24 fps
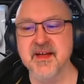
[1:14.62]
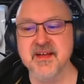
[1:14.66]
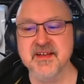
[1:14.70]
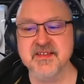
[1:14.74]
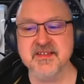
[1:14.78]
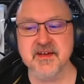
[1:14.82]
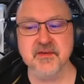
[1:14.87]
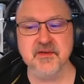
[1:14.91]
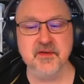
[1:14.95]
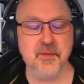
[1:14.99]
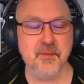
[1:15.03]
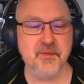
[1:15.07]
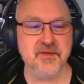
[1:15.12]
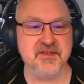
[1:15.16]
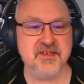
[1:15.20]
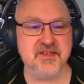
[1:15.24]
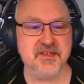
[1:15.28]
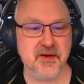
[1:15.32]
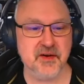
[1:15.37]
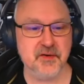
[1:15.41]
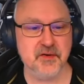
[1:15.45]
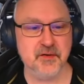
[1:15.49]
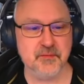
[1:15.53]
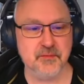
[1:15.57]
So normal
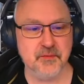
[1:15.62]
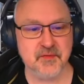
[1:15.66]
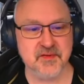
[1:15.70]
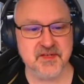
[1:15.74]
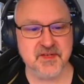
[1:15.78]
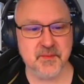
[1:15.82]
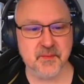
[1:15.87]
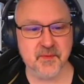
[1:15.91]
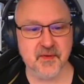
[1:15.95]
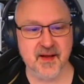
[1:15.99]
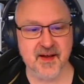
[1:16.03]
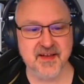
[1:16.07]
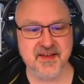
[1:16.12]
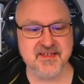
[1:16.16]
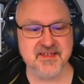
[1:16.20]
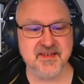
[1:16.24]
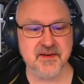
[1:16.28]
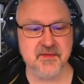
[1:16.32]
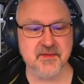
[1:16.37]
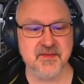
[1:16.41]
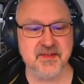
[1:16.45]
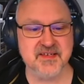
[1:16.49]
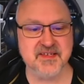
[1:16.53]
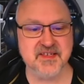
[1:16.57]
Sudoku rules apply.
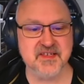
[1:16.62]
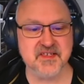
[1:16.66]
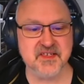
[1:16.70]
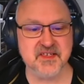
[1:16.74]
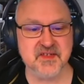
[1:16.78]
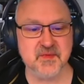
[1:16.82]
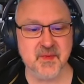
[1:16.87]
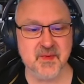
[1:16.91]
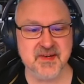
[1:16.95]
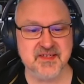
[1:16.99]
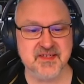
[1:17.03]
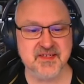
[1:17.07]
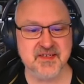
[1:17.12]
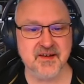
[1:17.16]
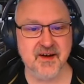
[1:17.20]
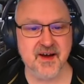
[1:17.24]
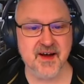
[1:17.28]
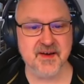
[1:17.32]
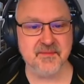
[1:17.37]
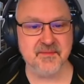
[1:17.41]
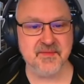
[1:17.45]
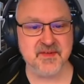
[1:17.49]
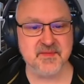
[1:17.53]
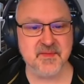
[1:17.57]
So the digits 1 to
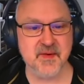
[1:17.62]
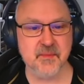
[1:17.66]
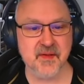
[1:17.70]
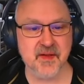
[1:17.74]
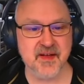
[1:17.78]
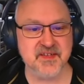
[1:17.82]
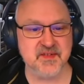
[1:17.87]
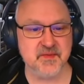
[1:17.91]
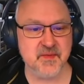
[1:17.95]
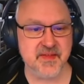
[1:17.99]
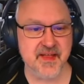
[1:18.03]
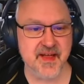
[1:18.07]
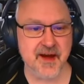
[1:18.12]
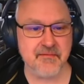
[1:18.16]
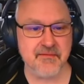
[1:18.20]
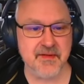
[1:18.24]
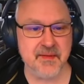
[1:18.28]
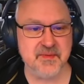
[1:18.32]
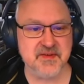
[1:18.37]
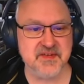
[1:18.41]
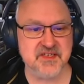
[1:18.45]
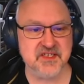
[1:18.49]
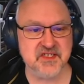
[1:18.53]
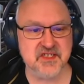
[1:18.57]
9 must be placed without
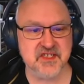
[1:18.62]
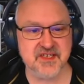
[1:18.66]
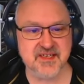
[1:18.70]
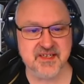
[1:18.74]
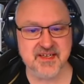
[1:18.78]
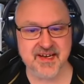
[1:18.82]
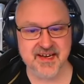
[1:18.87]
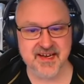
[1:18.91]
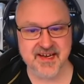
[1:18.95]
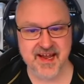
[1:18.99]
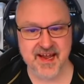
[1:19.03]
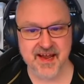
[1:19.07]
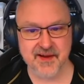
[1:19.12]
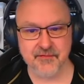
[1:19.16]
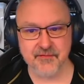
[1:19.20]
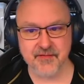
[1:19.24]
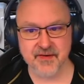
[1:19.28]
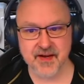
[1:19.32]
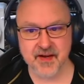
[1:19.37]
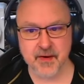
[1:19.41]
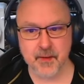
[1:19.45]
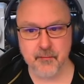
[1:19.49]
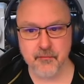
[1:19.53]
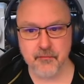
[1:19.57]
repetition in
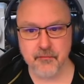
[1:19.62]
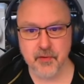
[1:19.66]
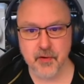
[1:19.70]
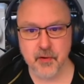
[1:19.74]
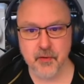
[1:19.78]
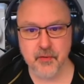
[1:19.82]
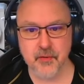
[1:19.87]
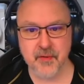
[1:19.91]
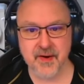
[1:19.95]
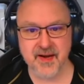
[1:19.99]
every row,